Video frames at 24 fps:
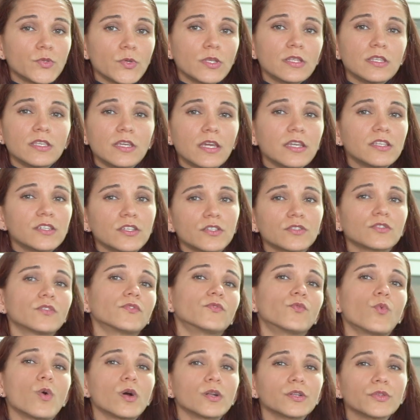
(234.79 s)
between the ages
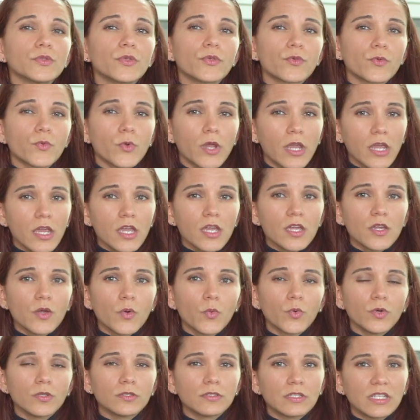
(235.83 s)
of 1 and
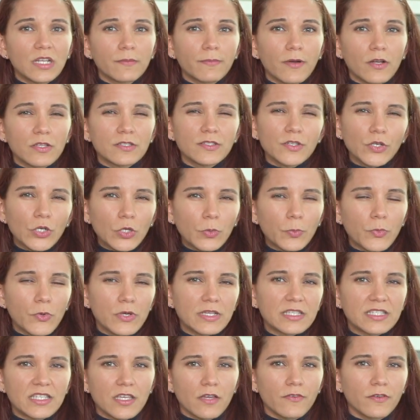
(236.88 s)
3 will need about
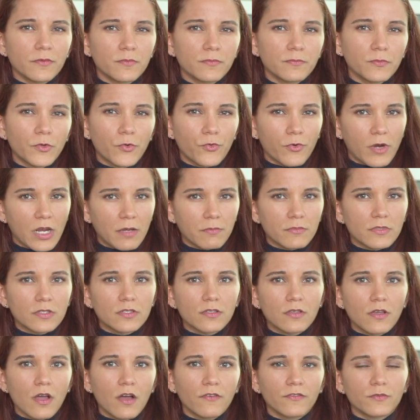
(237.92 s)
0.7
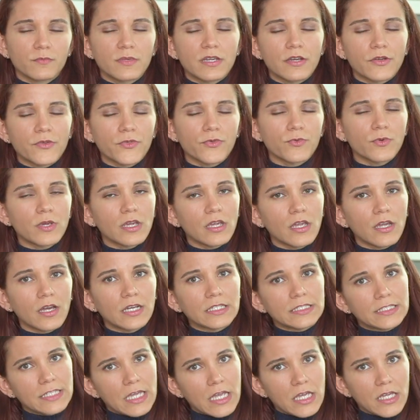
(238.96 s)
grams of omega-3 a